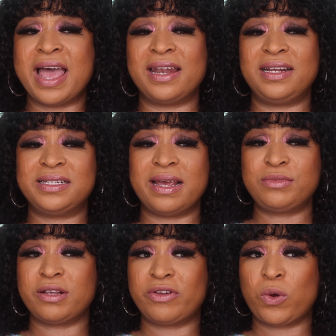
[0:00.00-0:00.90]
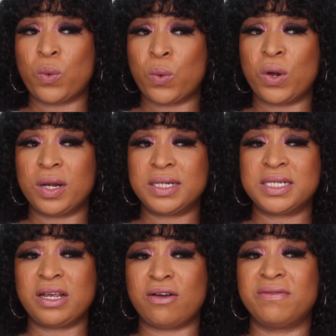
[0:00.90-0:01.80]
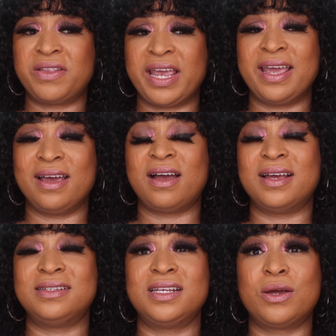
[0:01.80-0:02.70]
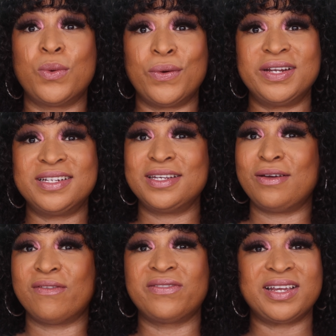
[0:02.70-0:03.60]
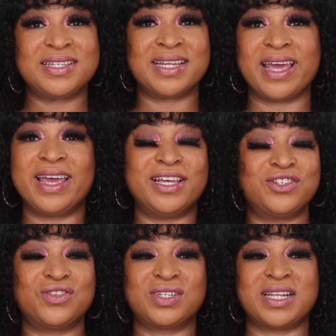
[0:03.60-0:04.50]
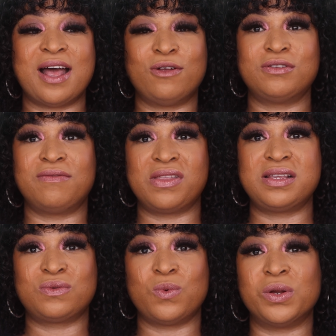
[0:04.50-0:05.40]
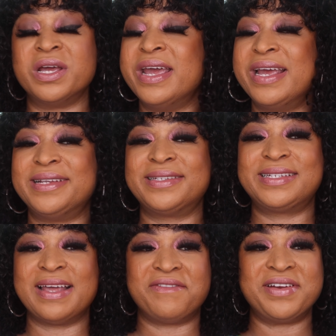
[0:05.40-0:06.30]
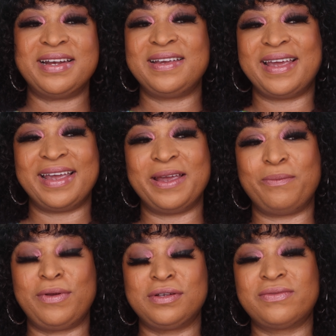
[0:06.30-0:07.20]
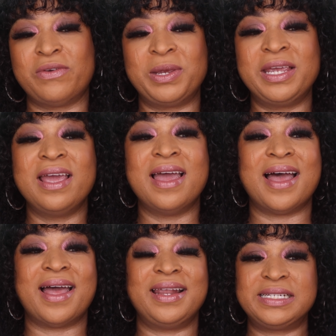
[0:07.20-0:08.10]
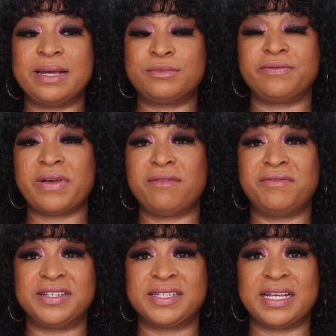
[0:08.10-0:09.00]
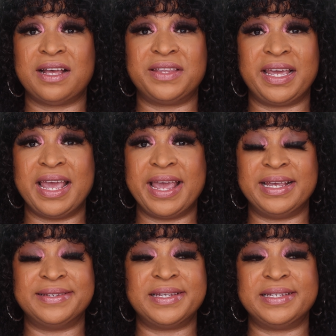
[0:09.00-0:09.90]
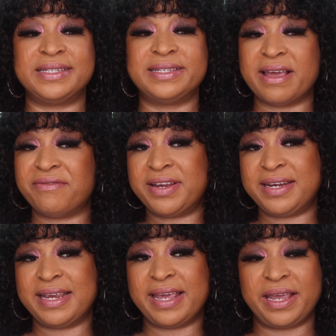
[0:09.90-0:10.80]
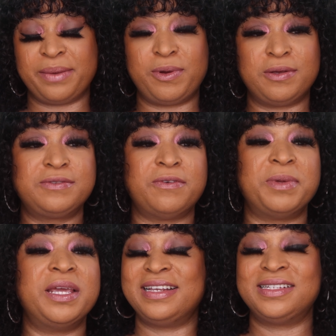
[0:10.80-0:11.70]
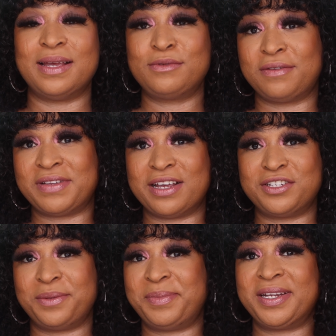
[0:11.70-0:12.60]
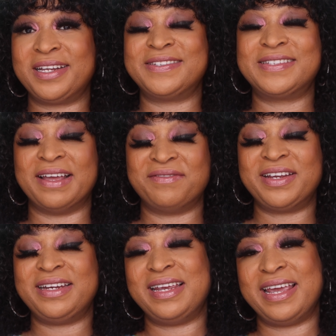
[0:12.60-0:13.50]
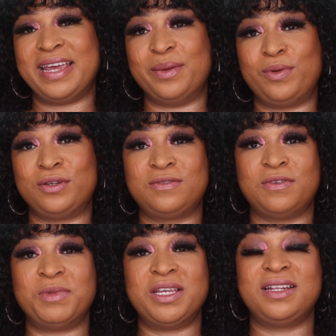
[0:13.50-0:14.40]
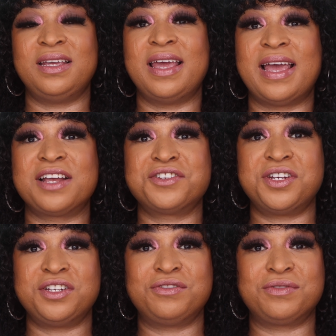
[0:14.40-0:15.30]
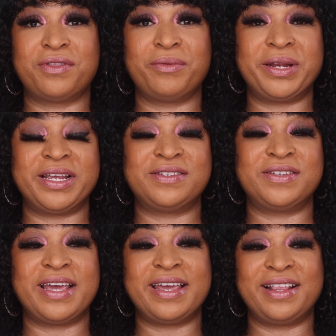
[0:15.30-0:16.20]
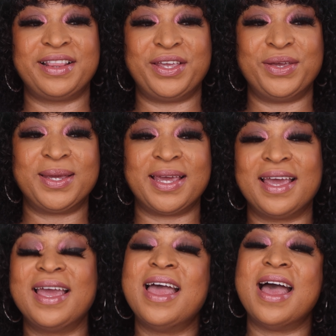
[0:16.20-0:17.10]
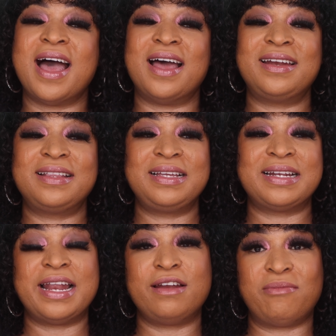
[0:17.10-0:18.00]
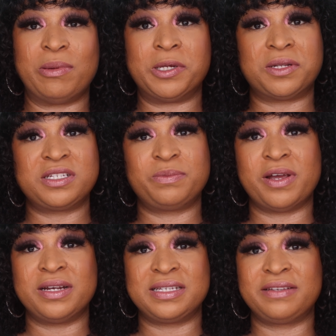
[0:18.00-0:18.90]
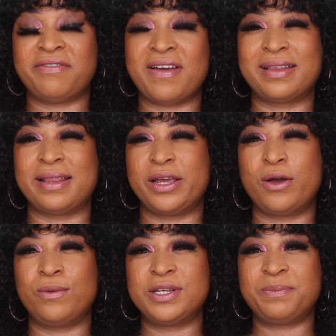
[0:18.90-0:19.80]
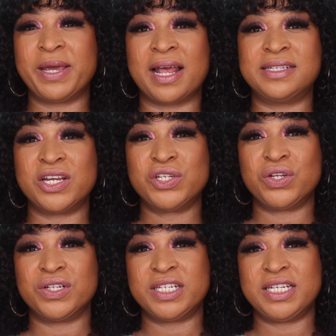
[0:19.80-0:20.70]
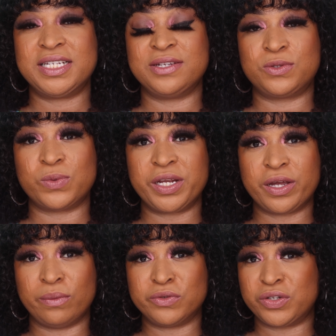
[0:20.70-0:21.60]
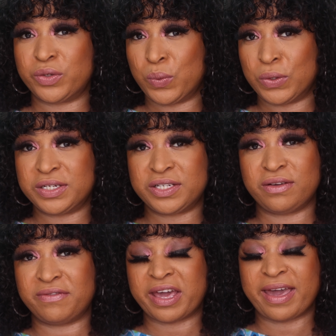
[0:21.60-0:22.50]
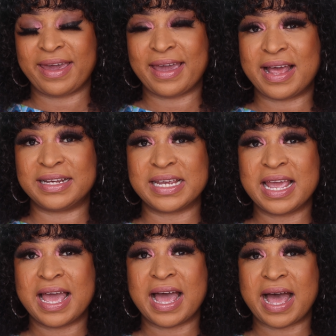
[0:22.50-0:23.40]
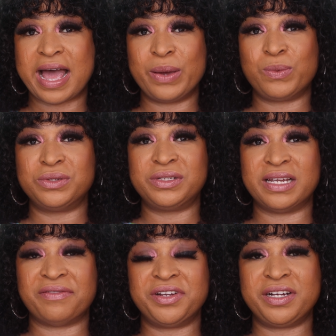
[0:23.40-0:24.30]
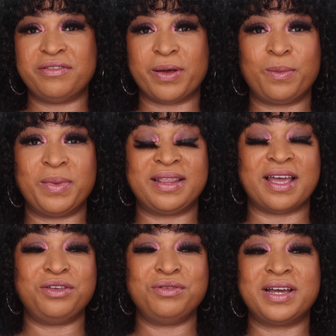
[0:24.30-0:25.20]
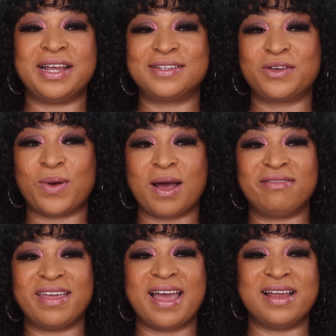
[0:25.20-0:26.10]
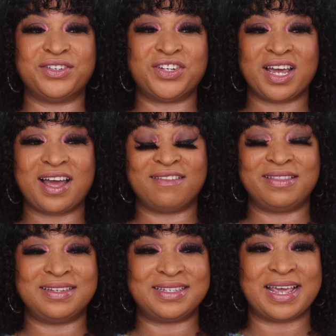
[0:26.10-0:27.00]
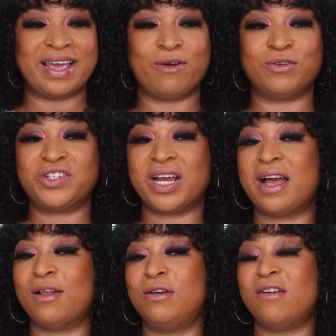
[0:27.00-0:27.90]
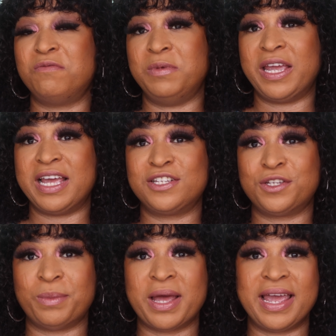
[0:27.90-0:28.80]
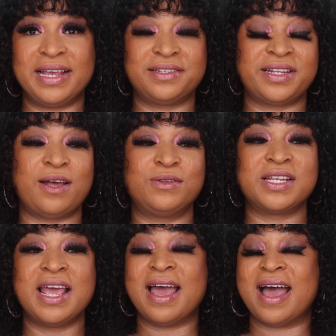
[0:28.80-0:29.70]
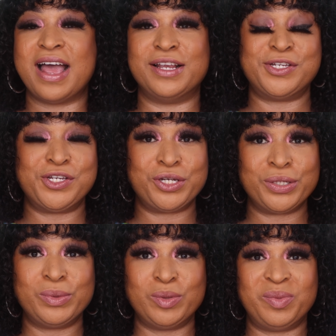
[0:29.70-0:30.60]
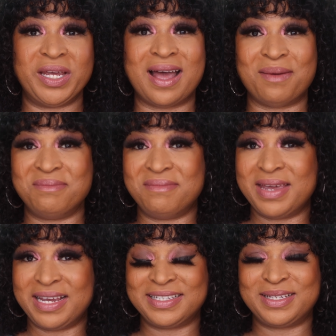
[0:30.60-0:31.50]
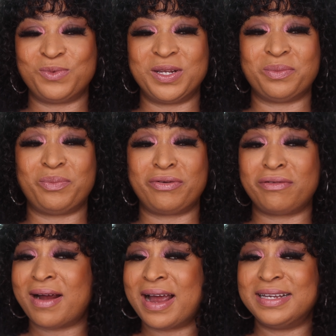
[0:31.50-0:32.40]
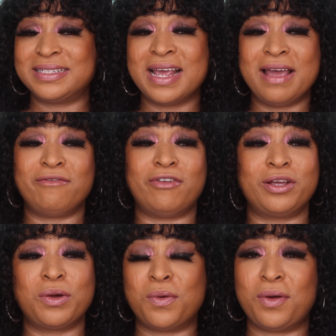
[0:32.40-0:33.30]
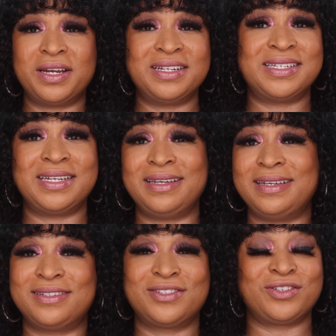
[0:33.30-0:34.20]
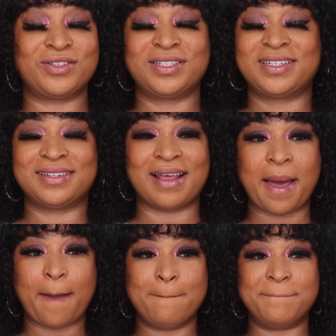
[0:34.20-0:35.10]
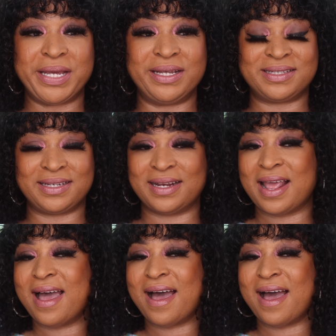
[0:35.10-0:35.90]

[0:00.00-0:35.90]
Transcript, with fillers: and in terms of the quality of the hair guys the quality of this hair is just out of this world it's definitely a a plus for me and in terms of how versatile the hair is is definitely a a plus for me and in terms of their shipping it's definitely a a plus for me the hair actually took three days to get in the uk another thing i love about this brand is the fact that they always pay attention to detail when it comes to the quality of their hair and I will definitely recommend that you guys go out there and check out this hair or check out Luvme Hair Summer Hairstyles and you will be amazed with the price for the quality is just amazing